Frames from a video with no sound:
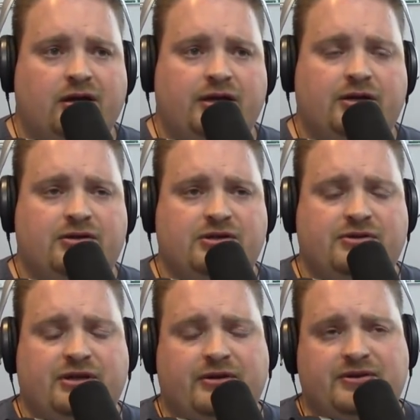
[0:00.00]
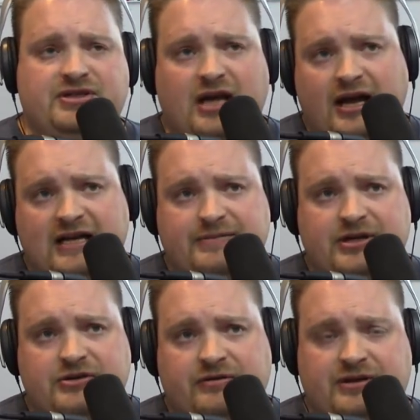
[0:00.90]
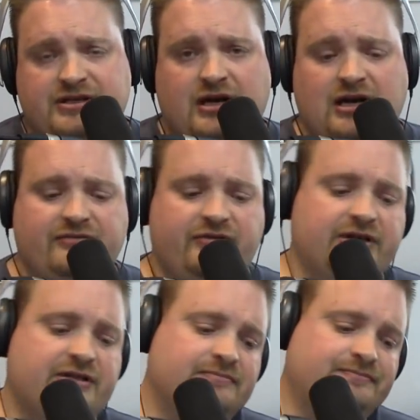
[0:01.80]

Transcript: doing your other sides, making sure everything's hot and finished.